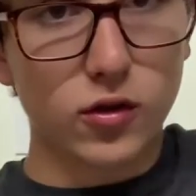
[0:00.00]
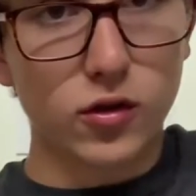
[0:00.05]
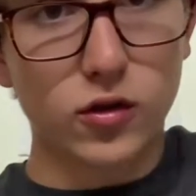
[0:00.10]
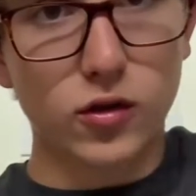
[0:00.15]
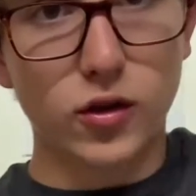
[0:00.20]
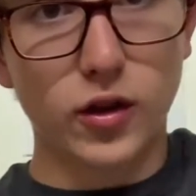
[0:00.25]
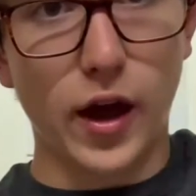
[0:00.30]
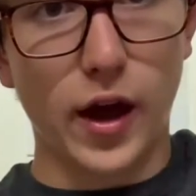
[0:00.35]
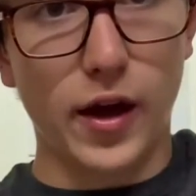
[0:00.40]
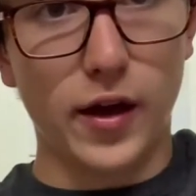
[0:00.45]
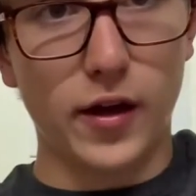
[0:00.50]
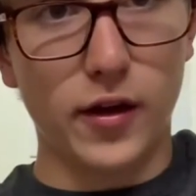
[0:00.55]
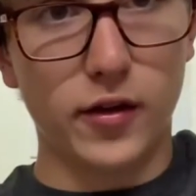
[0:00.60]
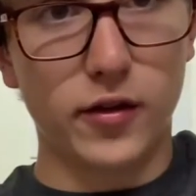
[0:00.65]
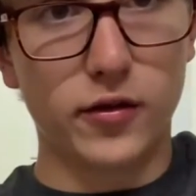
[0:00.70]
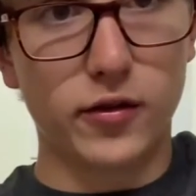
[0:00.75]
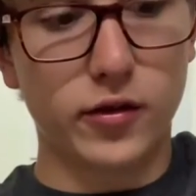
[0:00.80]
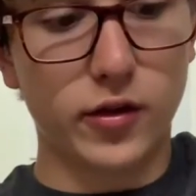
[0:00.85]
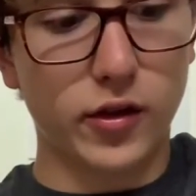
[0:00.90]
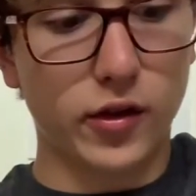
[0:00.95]
Okay,
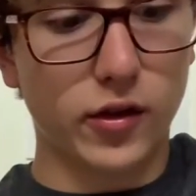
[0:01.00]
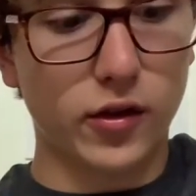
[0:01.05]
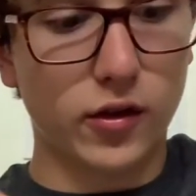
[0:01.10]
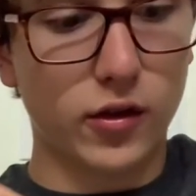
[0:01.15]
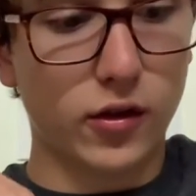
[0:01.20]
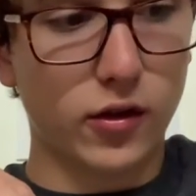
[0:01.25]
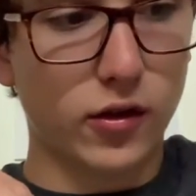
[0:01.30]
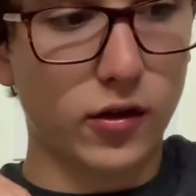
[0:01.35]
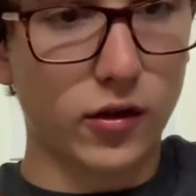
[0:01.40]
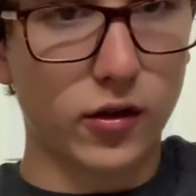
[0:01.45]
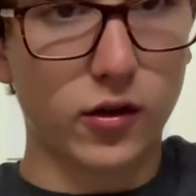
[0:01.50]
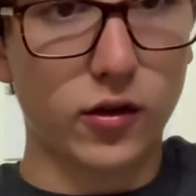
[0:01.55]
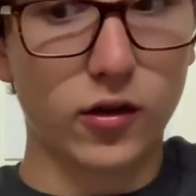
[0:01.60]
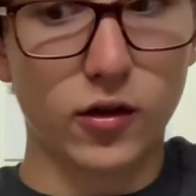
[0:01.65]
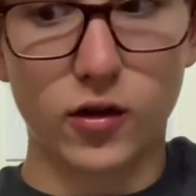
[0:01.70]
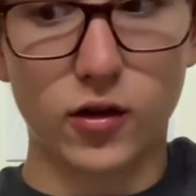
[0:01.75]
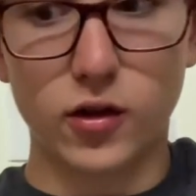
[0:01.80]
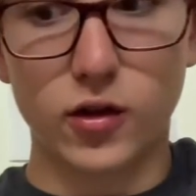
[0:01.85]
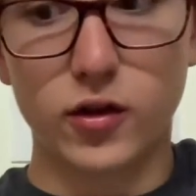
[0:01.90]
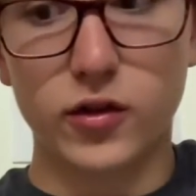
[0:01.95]
see,
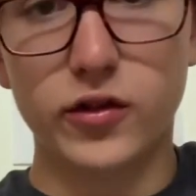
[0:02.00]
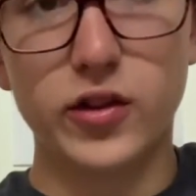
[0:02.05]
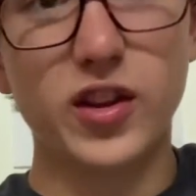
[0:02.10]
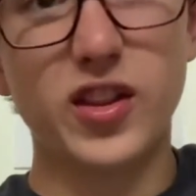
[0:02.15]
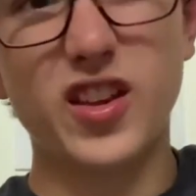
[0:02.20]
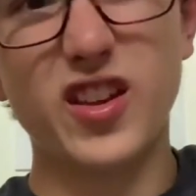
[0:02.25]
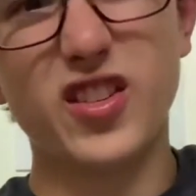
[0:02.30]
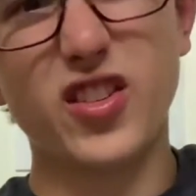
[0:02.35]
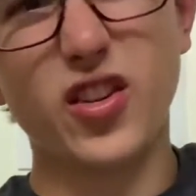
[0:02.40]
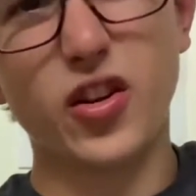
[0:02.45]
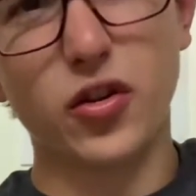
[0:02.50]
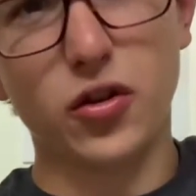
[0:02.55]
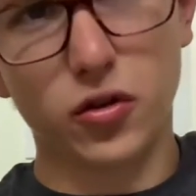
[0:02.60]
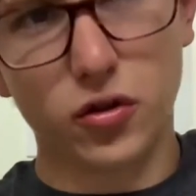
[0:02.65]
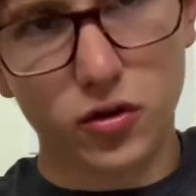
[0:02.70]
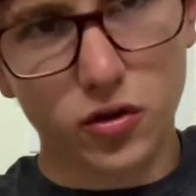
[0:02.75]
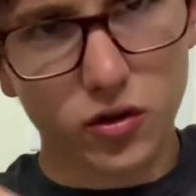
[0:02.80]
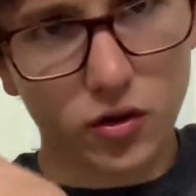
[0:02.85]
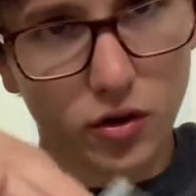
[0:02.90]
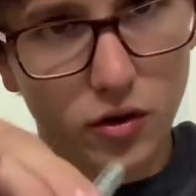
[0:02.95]
these aren't
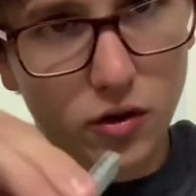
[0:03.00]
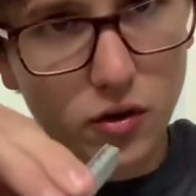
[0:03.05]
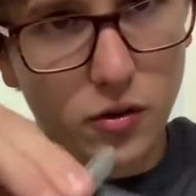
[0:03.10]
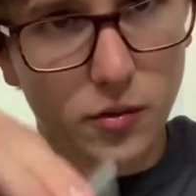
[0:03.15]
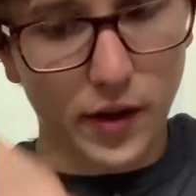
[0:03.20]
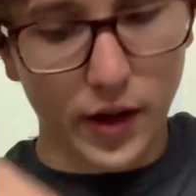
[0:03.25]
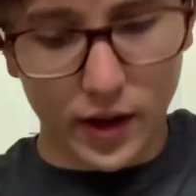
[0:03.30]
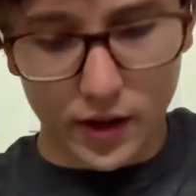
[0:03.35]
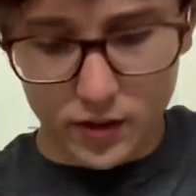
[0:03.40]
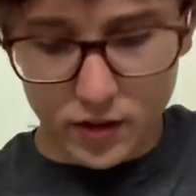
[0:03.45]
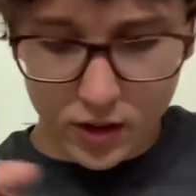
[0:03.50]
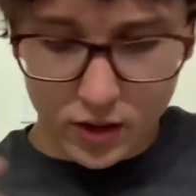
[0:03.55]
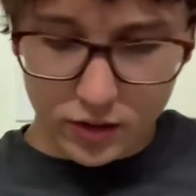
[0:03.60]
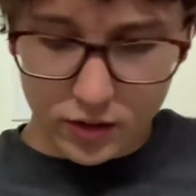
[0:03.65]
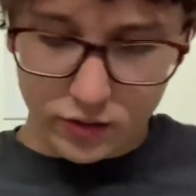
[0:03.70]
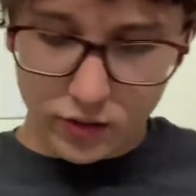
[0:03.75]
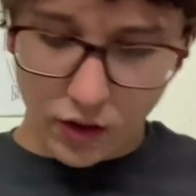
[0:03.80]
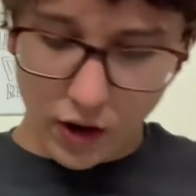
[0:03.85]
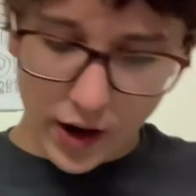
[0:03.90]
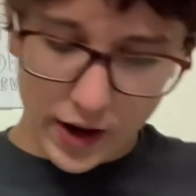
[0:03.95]
too bad.
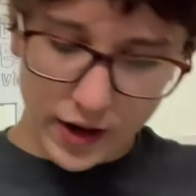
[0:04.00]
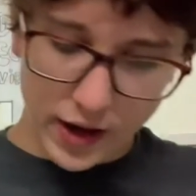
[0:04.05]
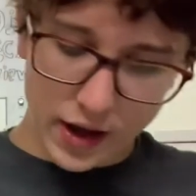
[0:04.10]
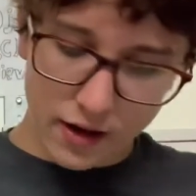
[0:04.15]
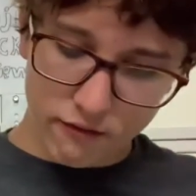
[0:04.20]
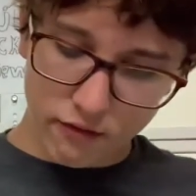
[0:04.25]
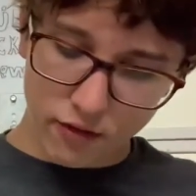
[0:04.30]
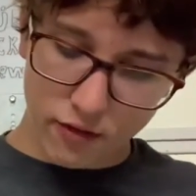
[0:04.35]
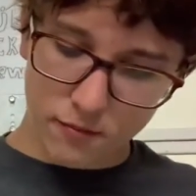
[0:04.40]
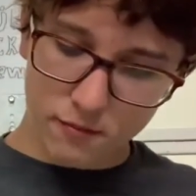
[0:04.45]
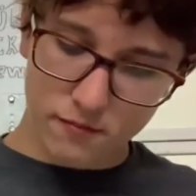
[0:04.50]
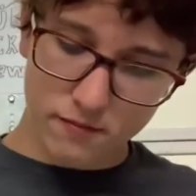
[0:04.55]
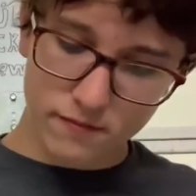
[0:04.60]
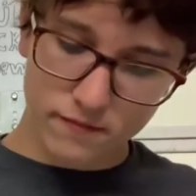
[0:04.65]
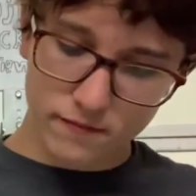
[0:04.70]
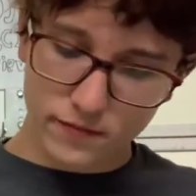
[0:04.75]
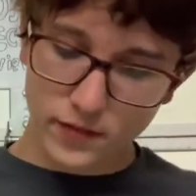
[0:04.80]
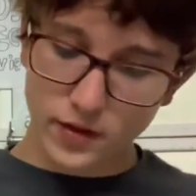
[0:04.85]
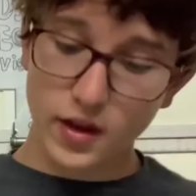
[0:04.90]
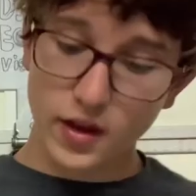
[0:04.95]
So I gave them
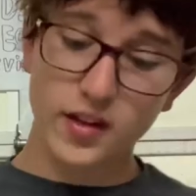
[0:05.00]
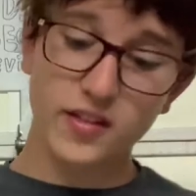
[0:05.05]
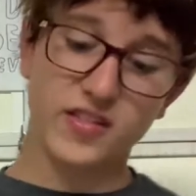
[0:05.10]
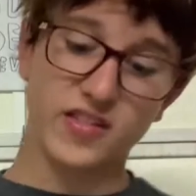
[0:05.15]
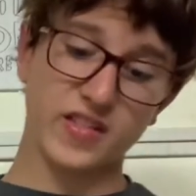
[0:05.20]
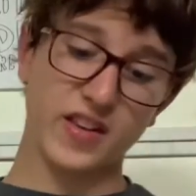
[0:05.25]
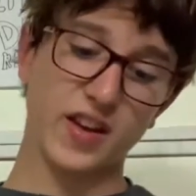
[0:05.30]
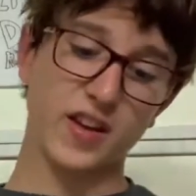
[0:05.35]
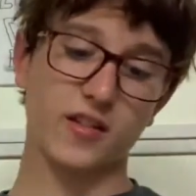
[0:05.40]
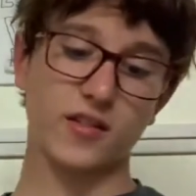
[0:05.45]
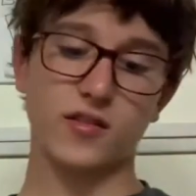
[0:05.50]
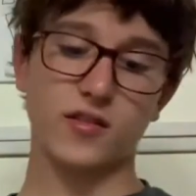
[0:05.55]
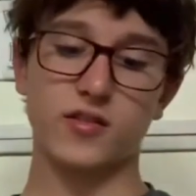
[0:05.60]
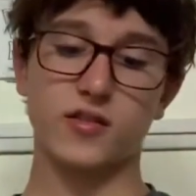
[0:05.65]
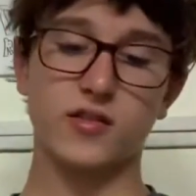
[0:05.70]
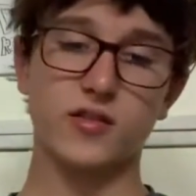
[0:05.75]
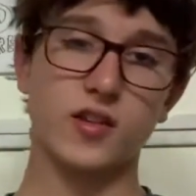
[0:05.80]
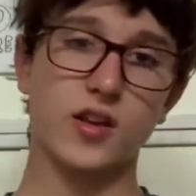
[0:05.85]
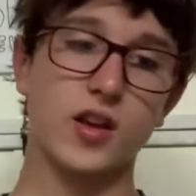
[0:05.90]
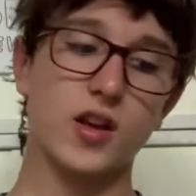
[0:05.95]
a
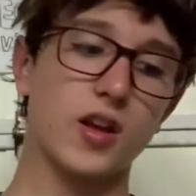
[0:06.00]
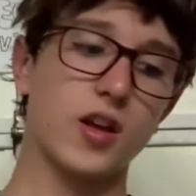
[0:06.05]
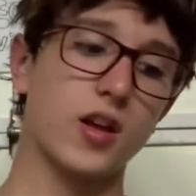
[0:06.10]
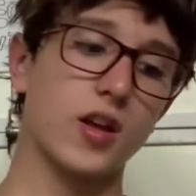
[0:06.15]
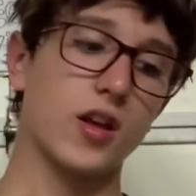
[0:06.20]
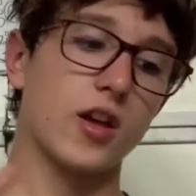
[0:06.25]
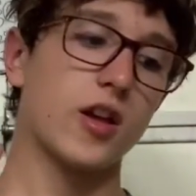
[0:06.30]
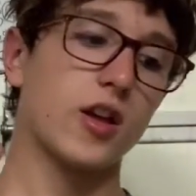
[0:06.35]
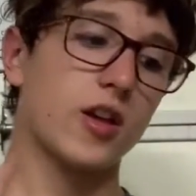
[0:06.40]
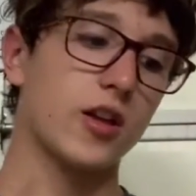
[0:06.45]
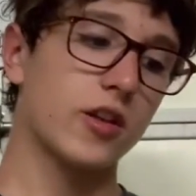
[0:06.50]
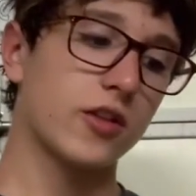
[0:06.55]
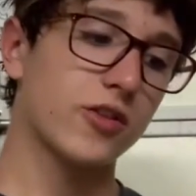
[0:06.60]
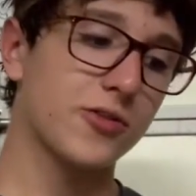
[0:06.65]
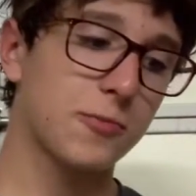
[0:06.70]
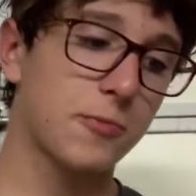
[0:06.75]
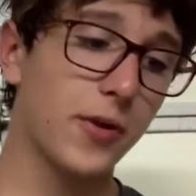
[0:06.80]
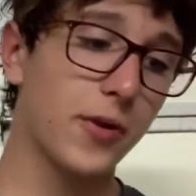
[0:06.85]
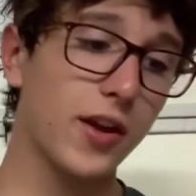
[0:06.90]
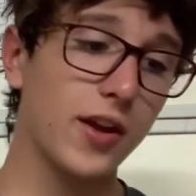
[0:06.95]
6.
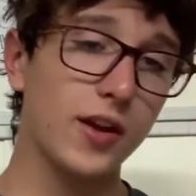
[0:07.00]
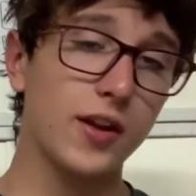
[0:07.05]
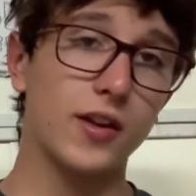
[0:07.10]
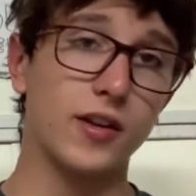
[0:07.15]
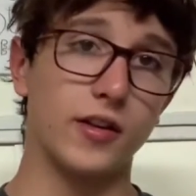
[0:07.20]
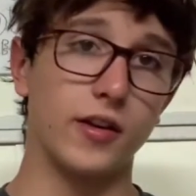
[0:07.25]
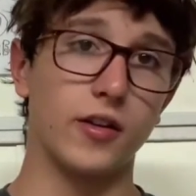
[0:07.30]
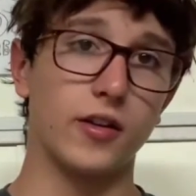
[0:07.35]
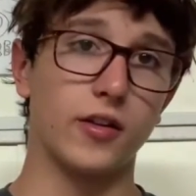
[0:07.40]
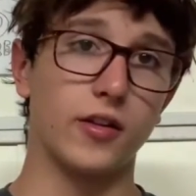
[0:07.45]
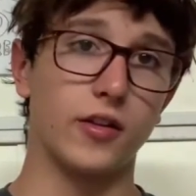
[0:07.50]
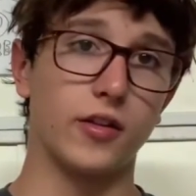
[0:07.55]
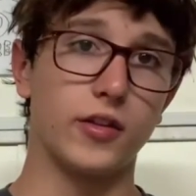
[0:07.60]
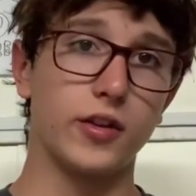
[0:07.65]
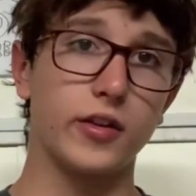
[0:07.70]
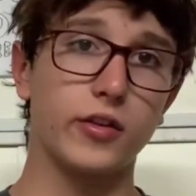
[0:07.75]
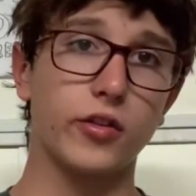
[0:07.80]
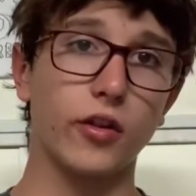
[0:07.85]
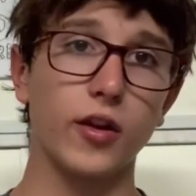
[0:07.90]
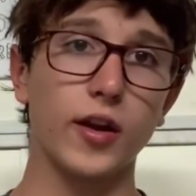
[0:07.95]
Speed.
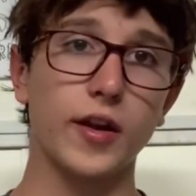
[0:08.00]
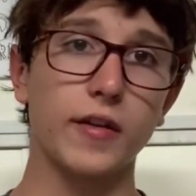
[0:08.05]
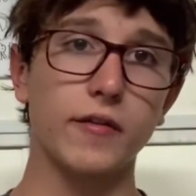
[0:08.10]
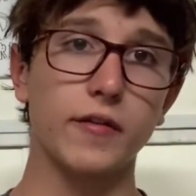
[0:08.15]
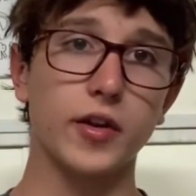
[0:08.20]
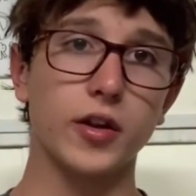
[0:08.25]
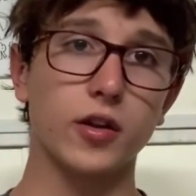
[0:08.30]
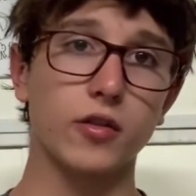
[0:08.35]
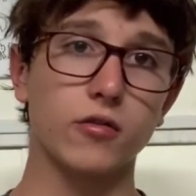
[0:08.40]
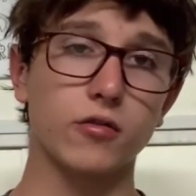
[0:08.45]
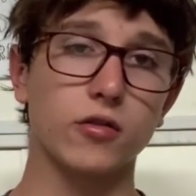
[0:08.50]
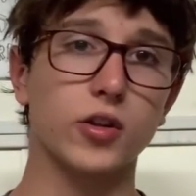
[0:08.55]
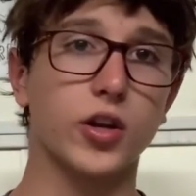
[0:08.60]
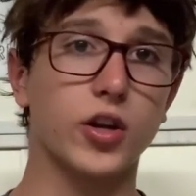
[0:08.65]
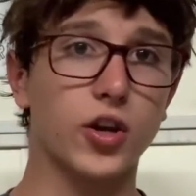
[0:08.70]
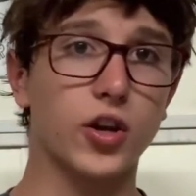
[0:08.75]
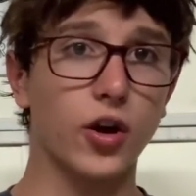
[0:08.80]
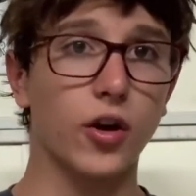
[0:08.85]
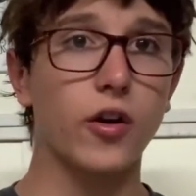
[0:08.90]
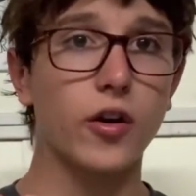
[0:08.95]
These aren't even
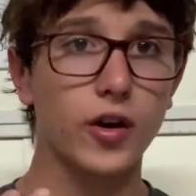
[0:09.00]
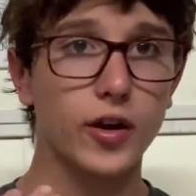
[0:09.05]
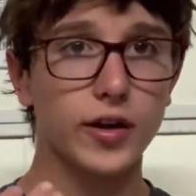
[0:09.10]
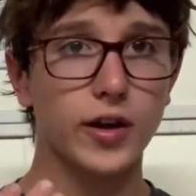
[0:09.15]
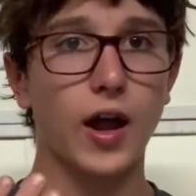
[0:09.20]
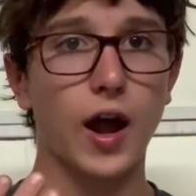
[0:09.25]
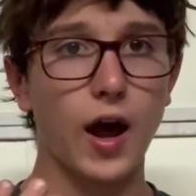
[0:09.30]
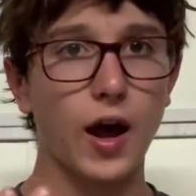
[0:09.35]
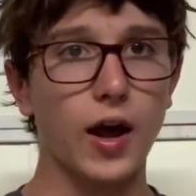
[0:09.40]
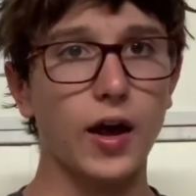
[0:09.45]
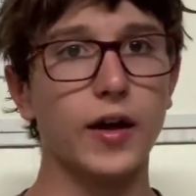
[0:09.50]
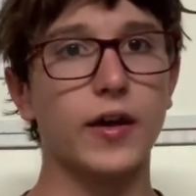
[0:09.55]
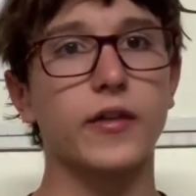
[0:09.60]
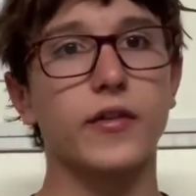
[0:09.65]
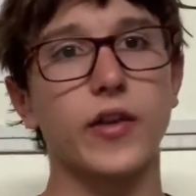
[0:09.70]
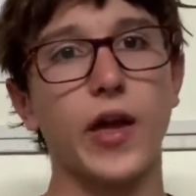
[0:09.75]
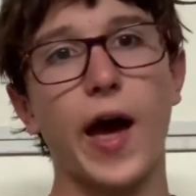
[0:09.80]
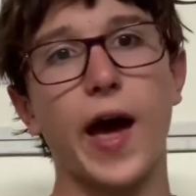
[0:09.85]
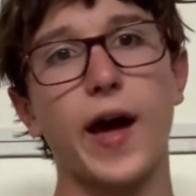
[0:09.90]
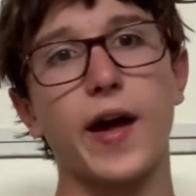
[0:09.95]
good, guys,
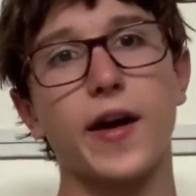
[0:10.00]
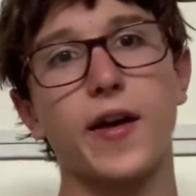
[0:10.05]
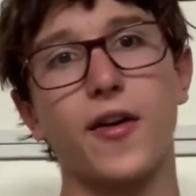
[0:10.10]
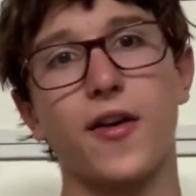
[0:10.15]
at